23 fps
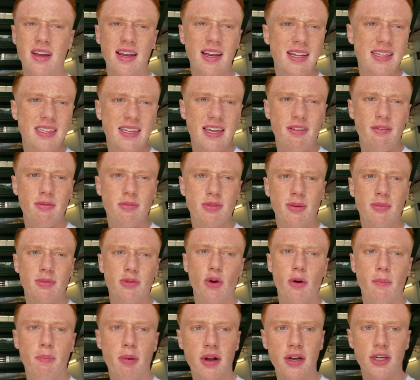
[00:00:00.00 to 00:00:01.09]
I need to give him some
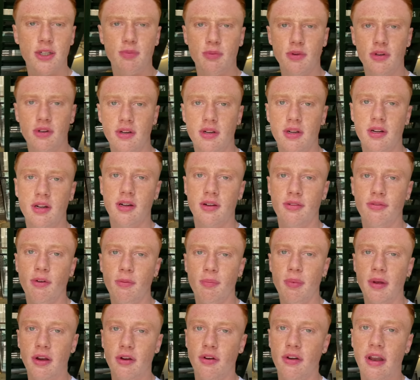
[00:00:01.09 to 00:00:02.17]
sort of punishment for
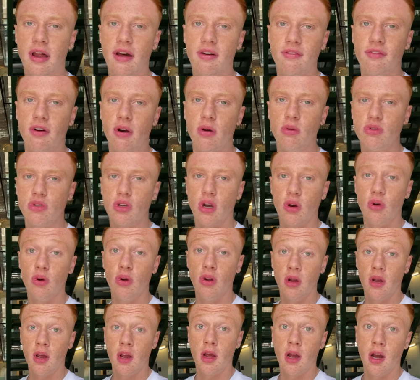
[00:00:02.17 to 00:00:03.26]
being on that phone, so
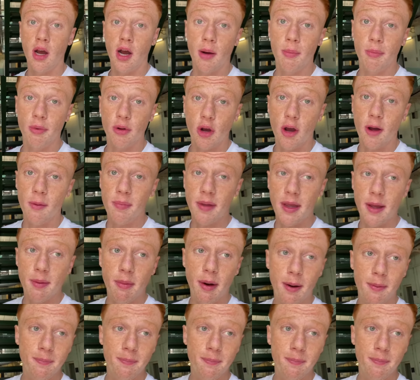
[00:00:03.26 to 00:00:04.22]
I'm gonna go beat him up.